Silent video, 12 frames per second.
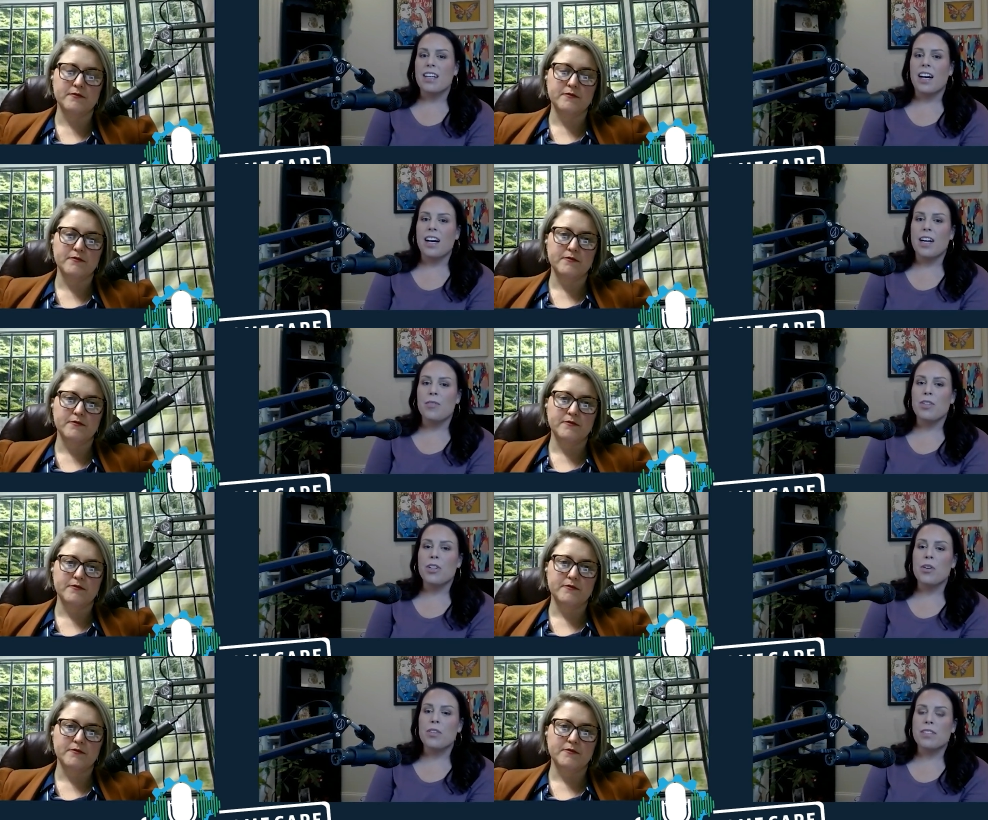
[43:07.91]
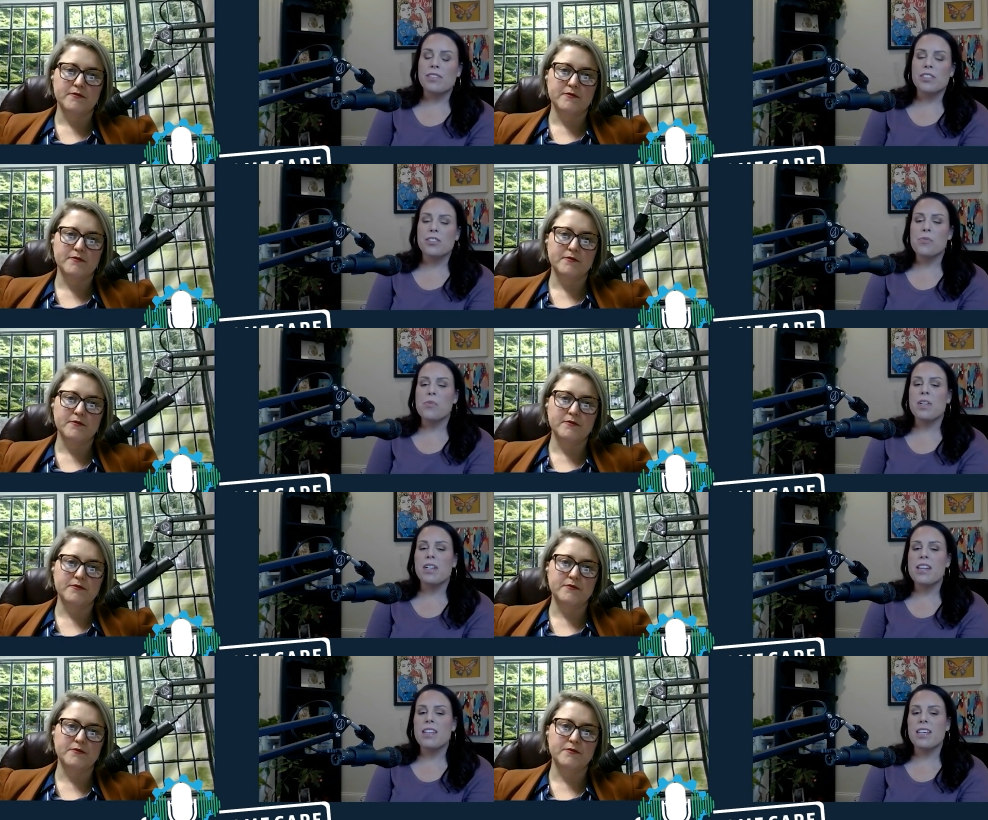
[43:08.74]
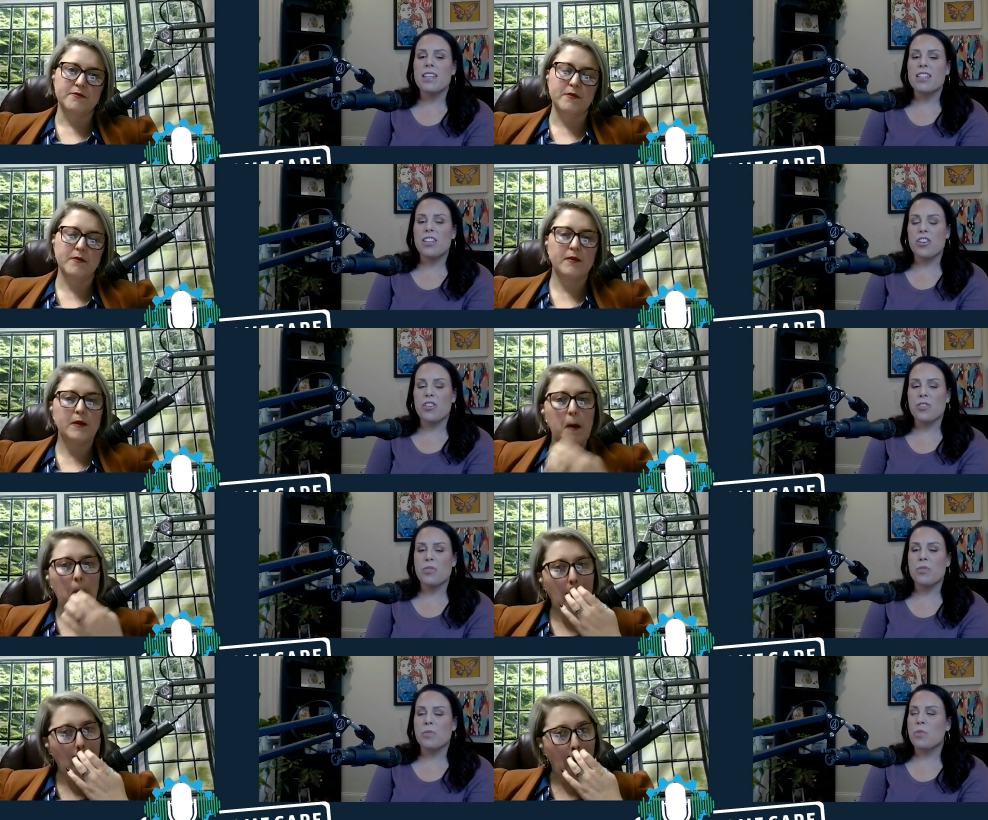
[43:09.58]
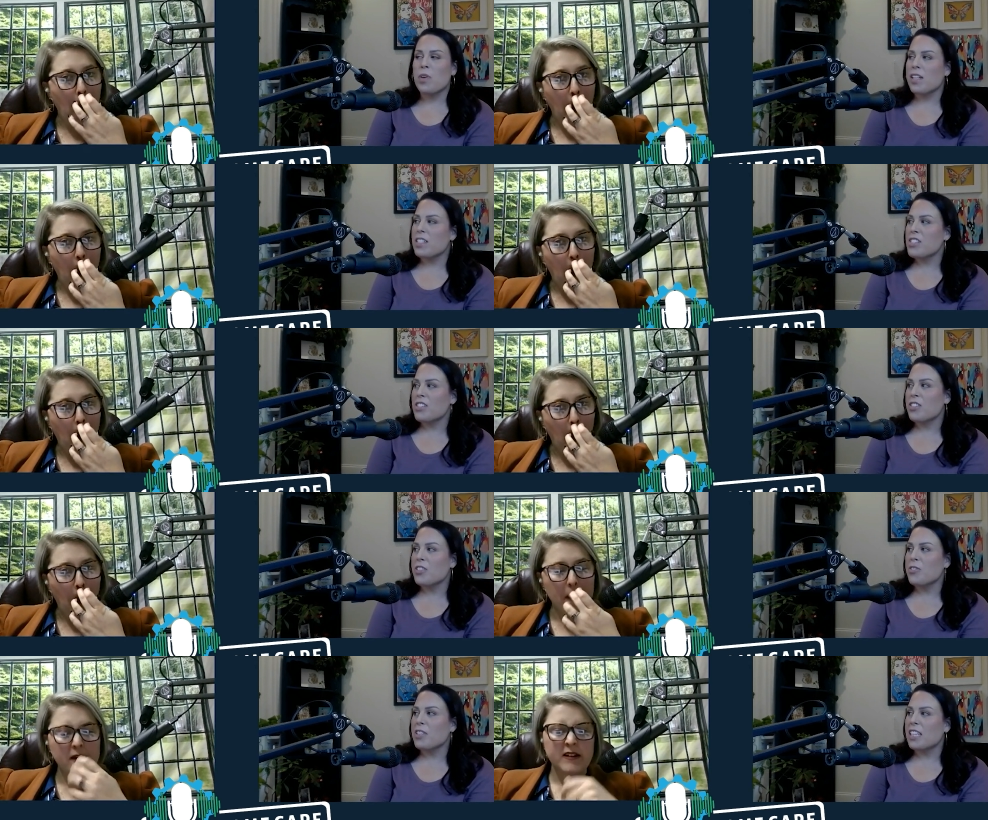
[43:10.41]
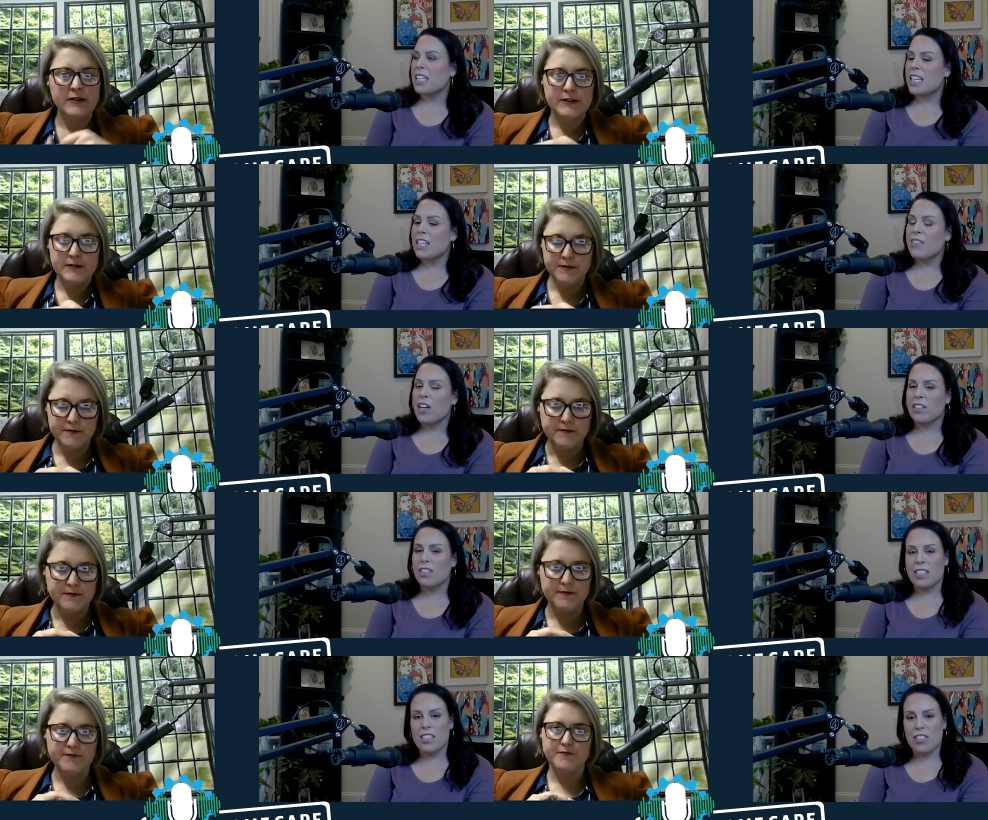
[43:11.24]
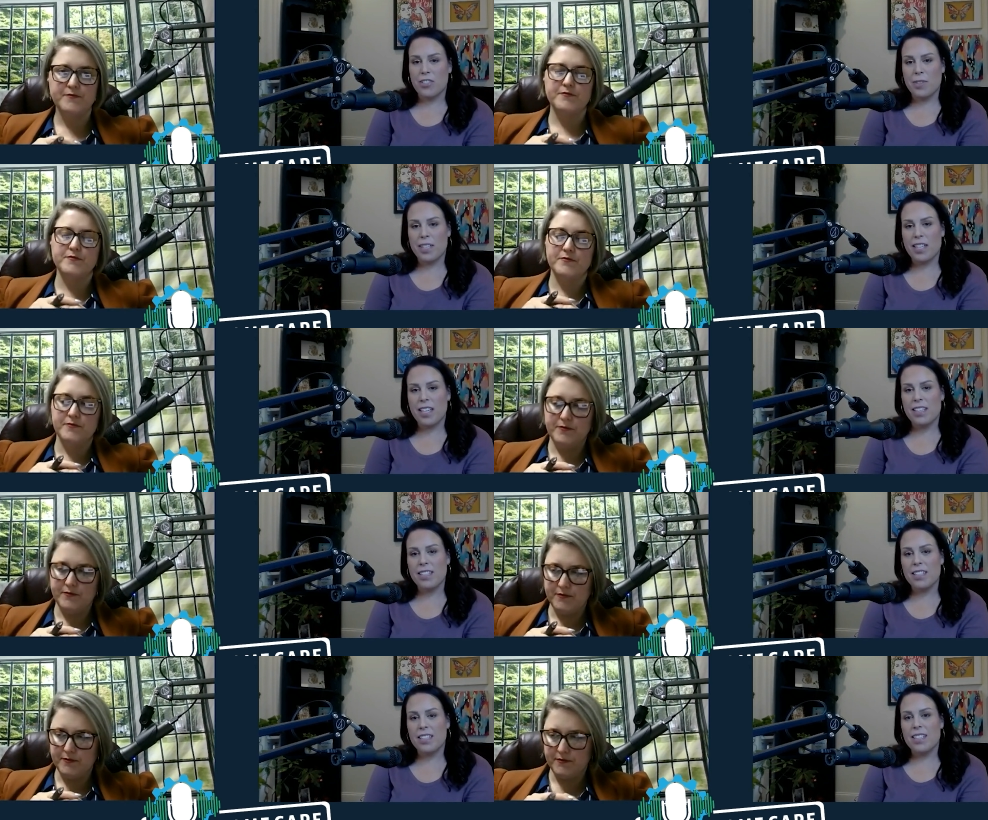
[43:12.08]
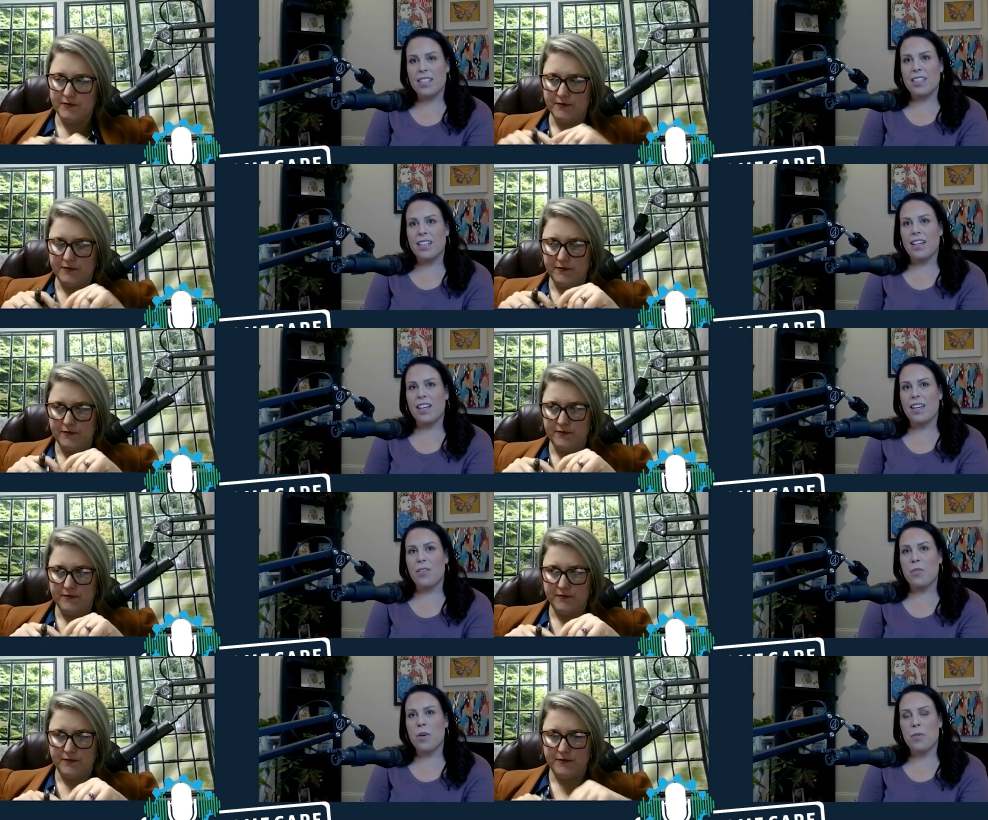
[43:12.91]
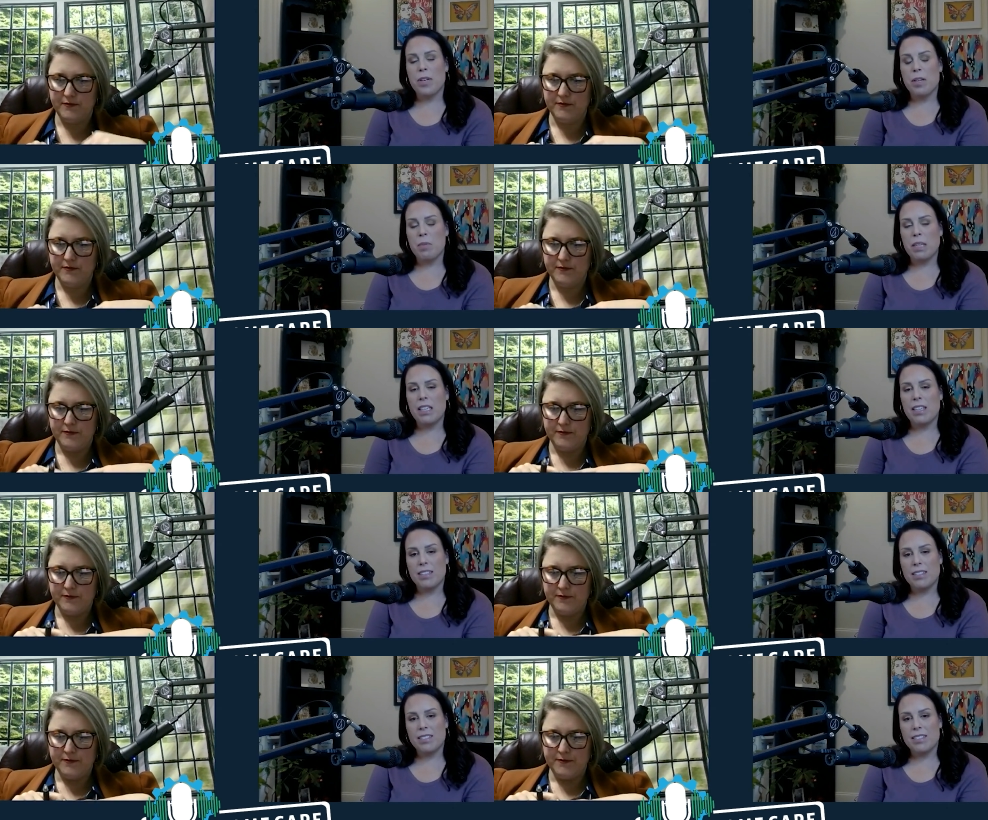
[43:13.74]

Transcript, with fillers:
Speaker 1: Um, Nicole, if there's one thing that you would want to leave our listener with, what would it be?